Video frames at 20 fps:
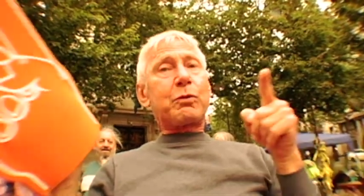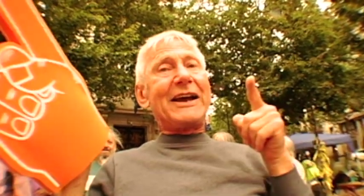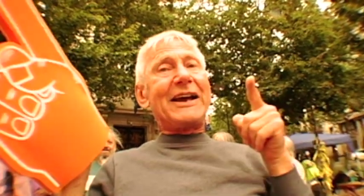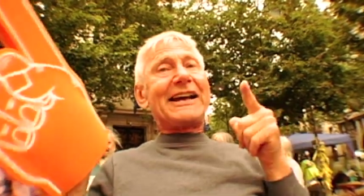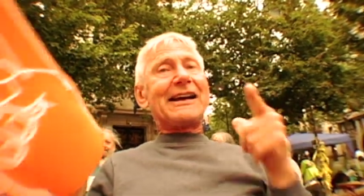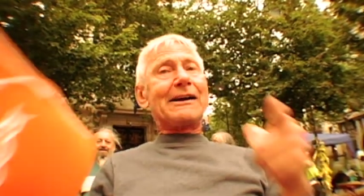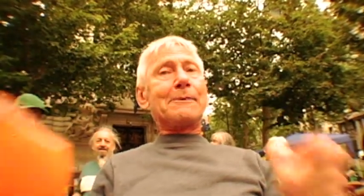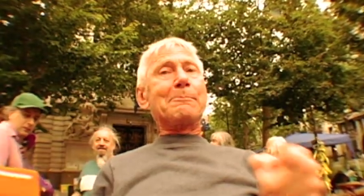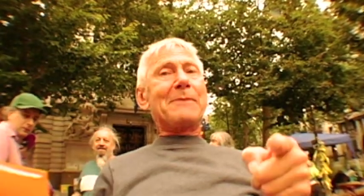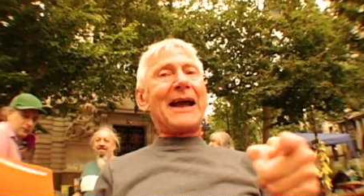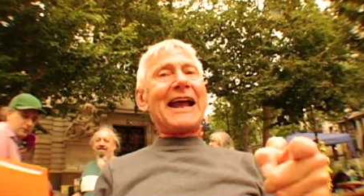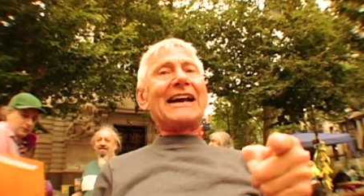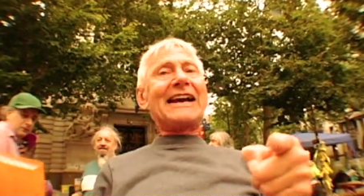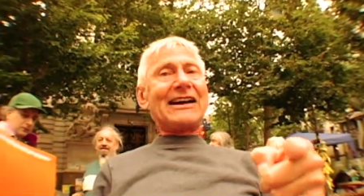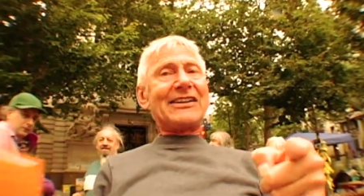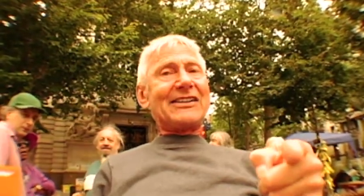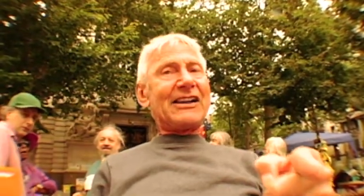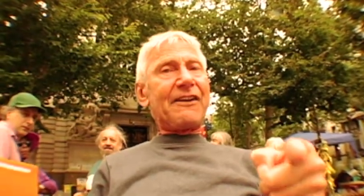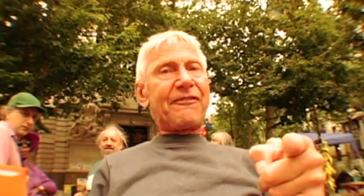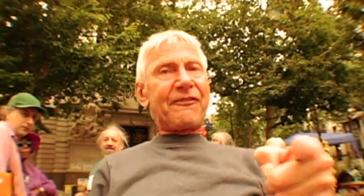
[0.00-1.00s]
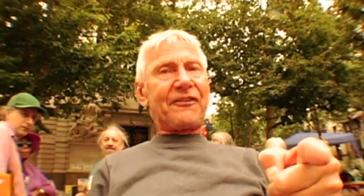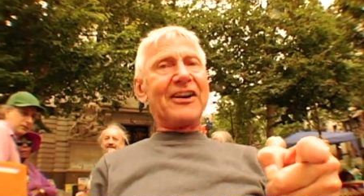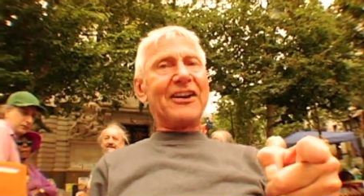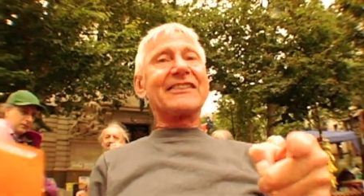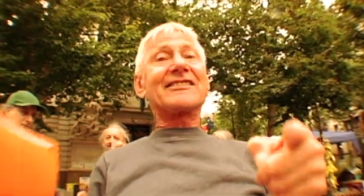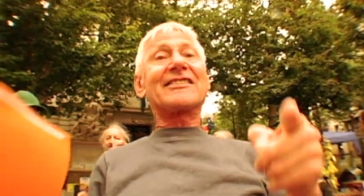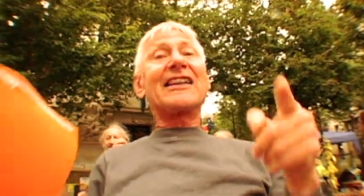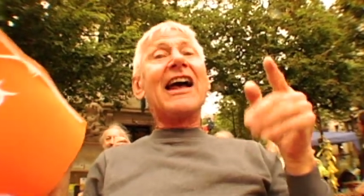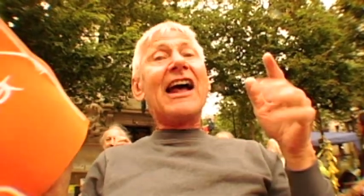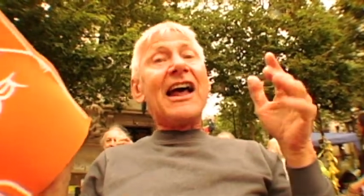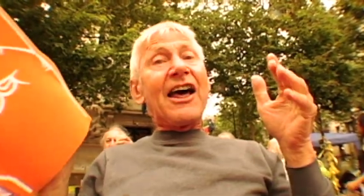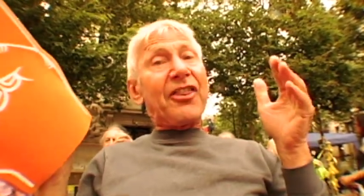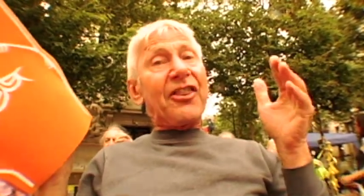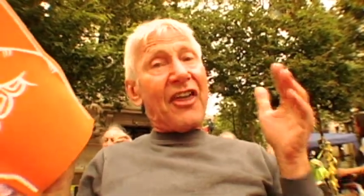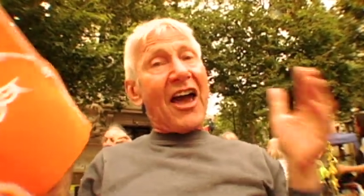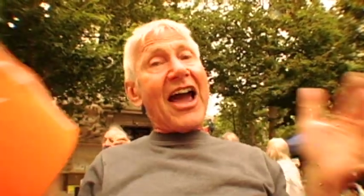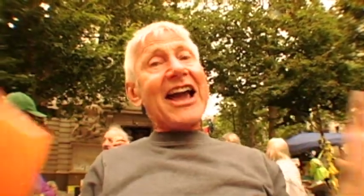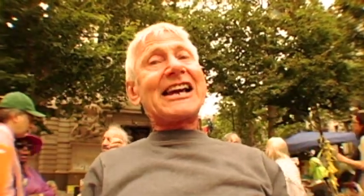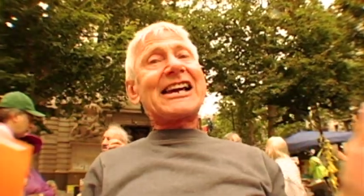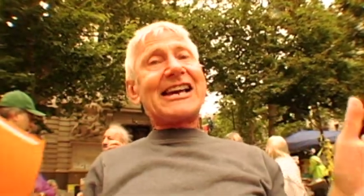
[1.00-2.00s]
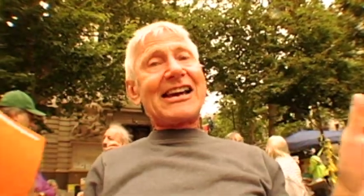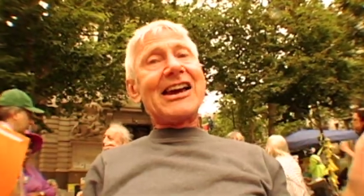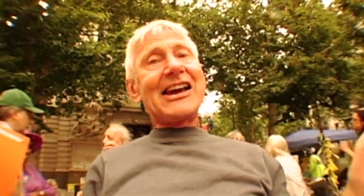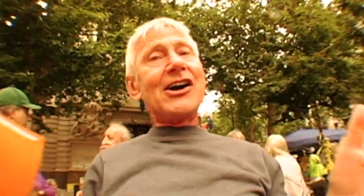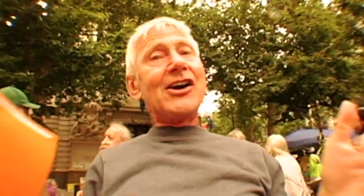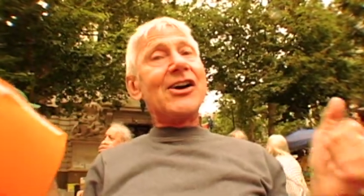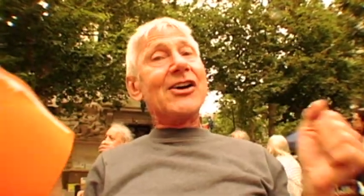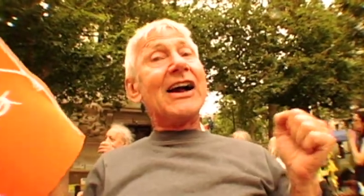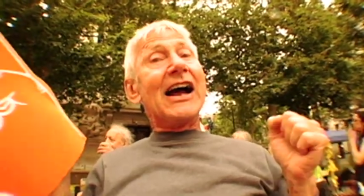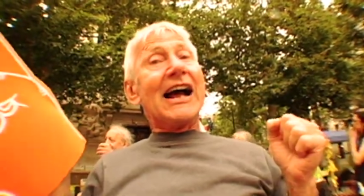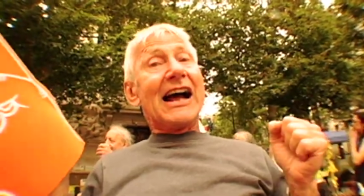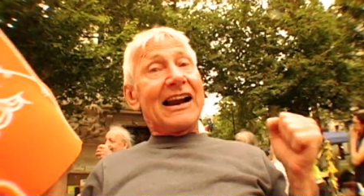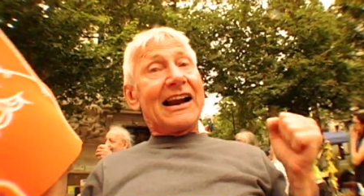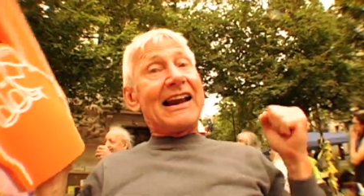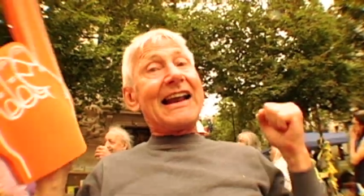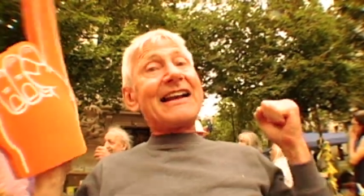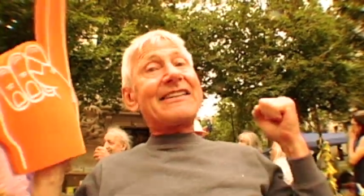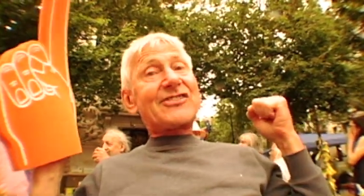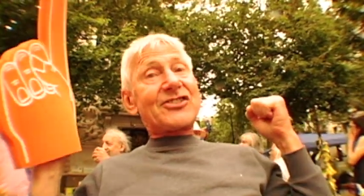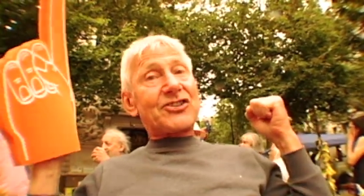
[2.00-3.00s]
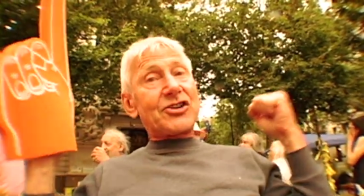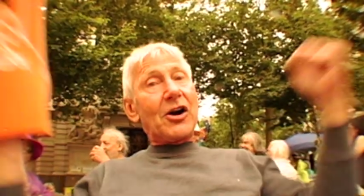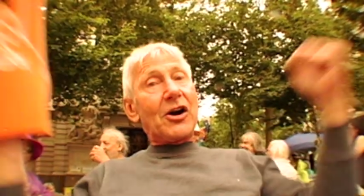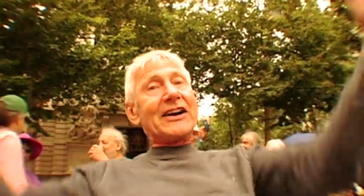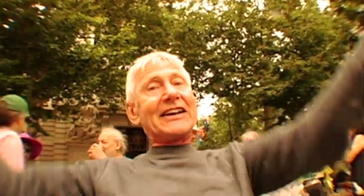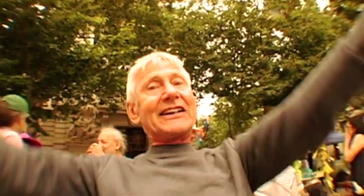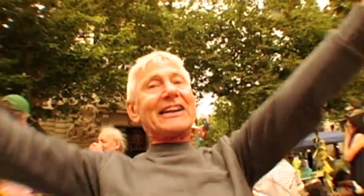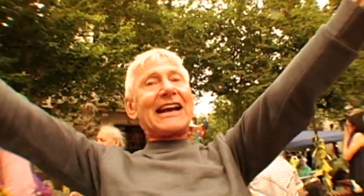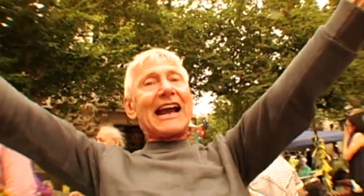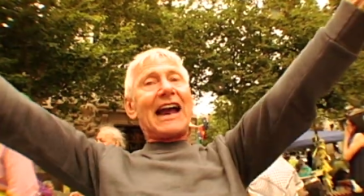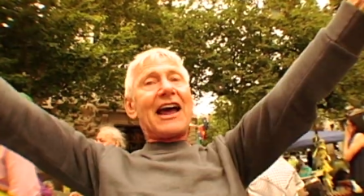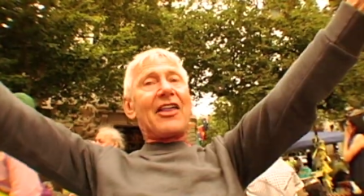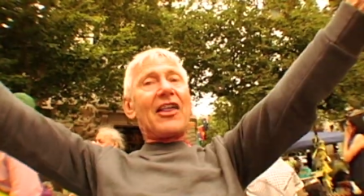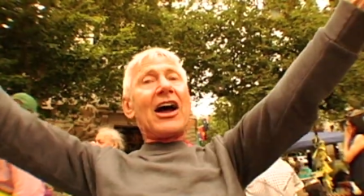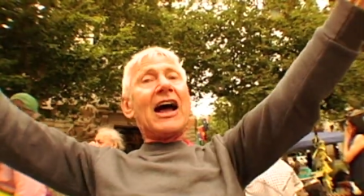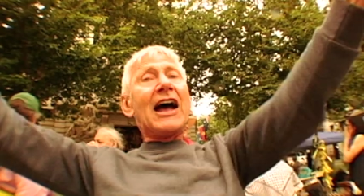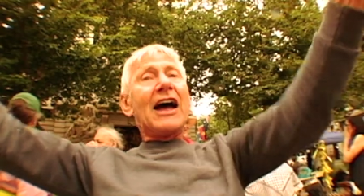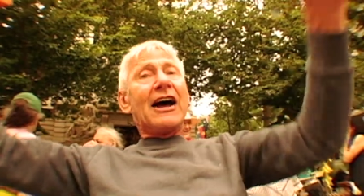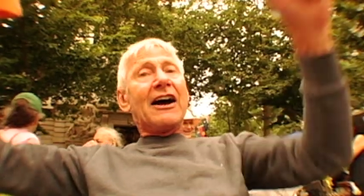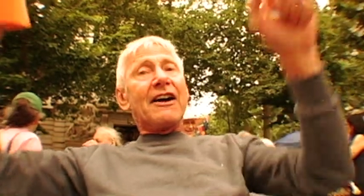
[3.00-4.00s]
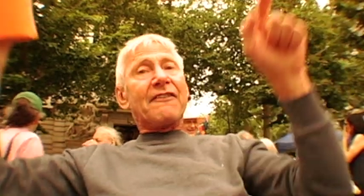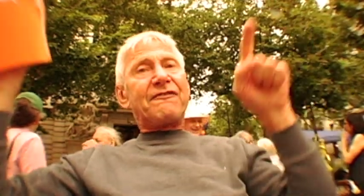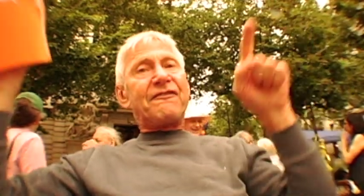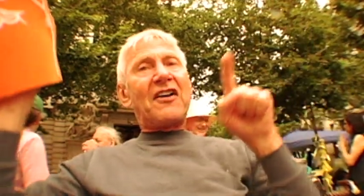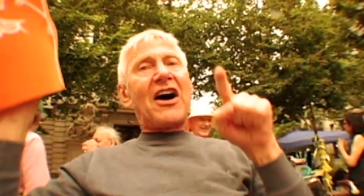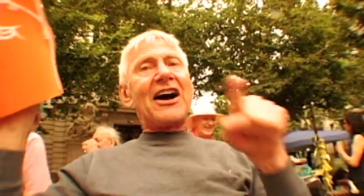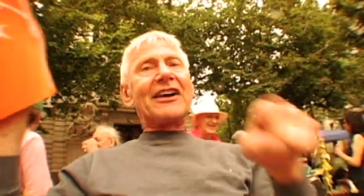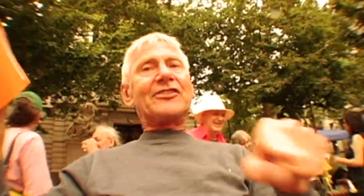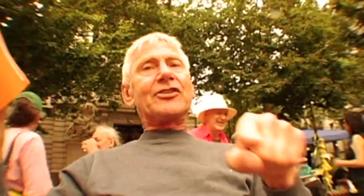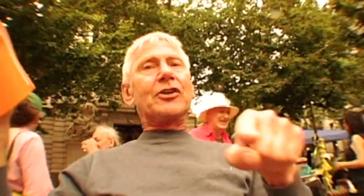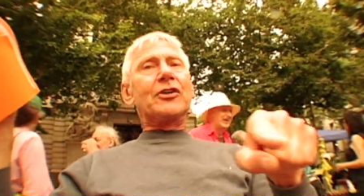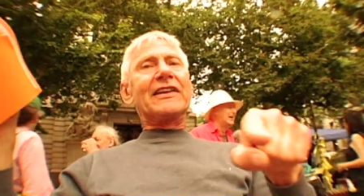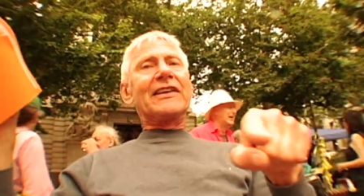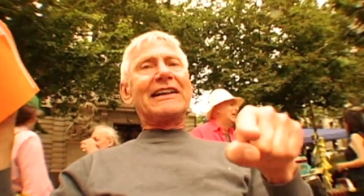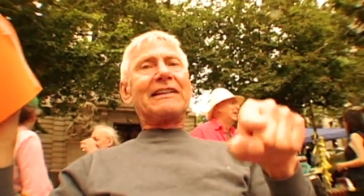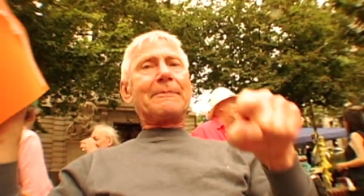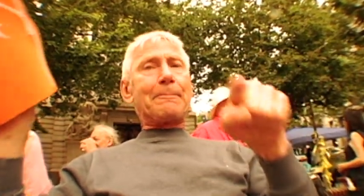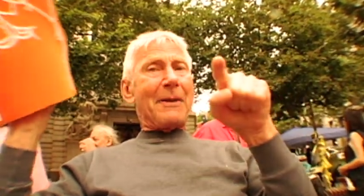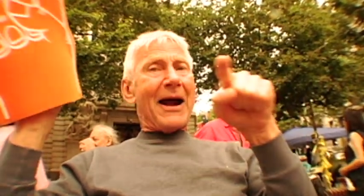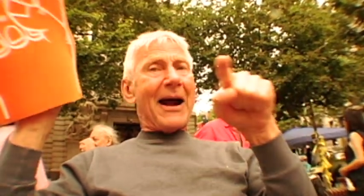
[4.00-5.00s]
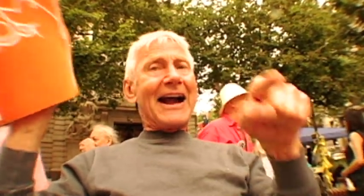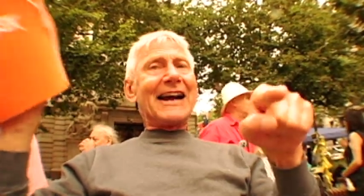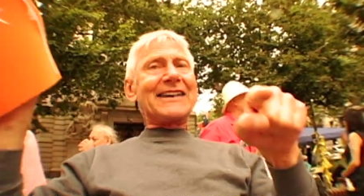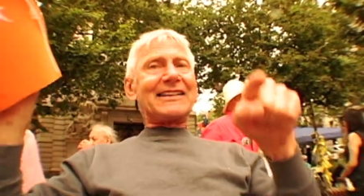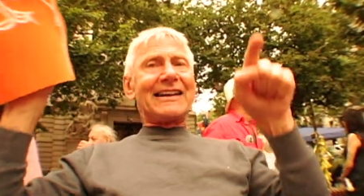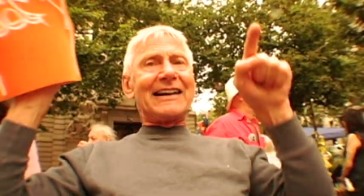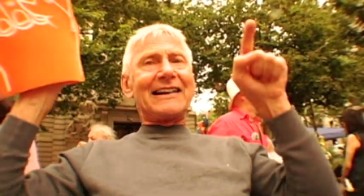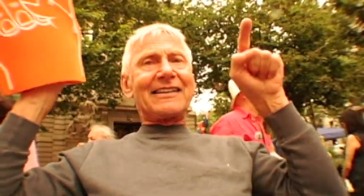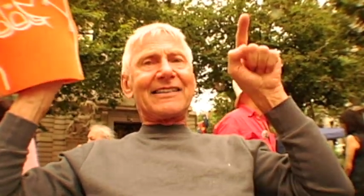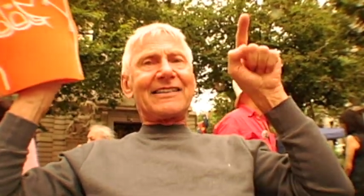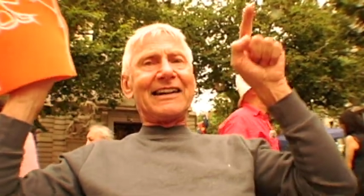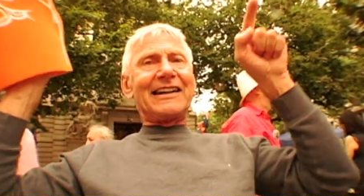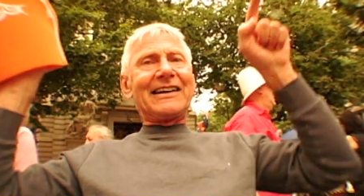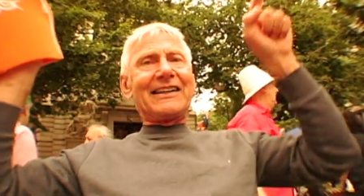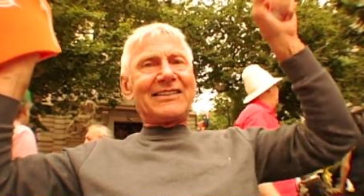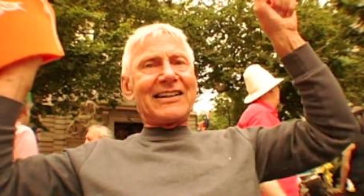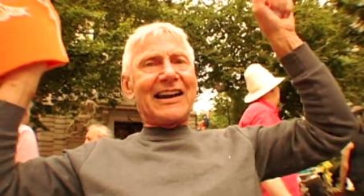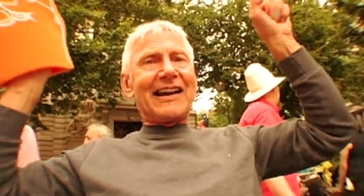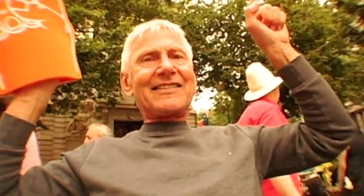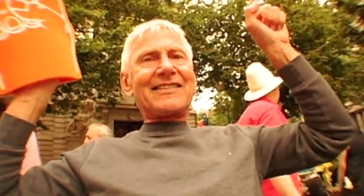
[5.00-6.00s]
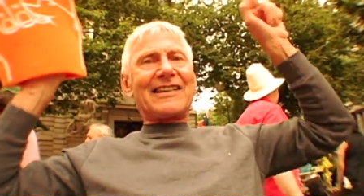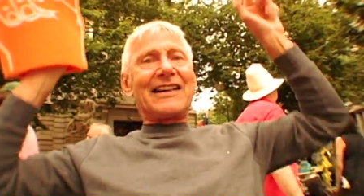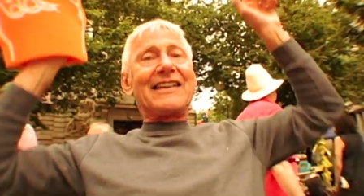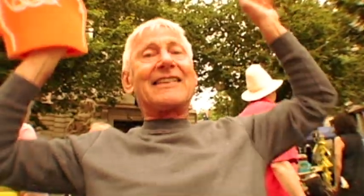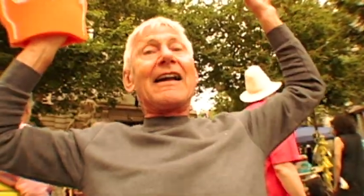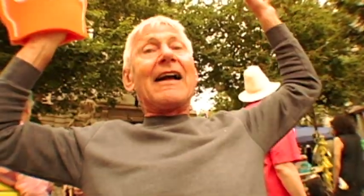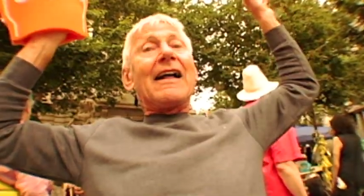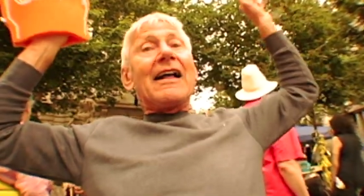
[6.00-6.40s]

We can make a difference. Thank you. Let's join together, fight all these bad things and injustice.